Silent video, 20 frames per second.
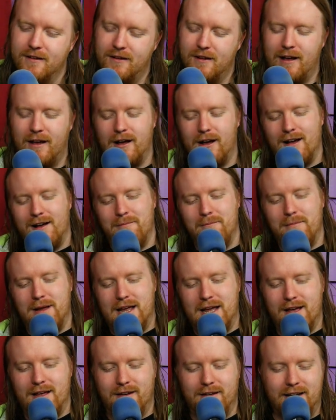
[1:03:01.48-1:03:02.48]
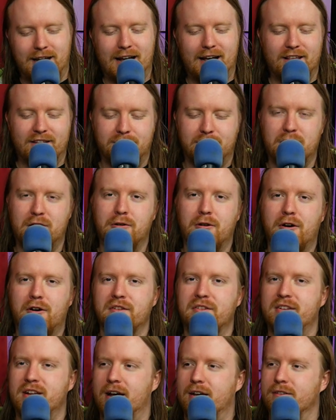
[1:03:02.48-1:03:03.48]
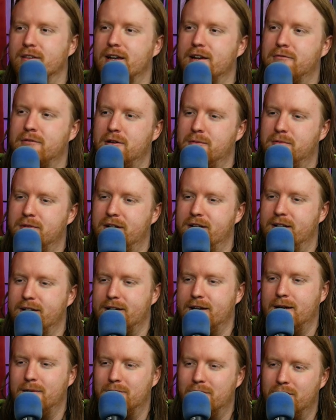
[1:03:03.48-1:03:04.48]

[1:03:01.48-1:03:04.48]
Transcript: Ah man, yeah, that's what oh. you all sound like when you play that game.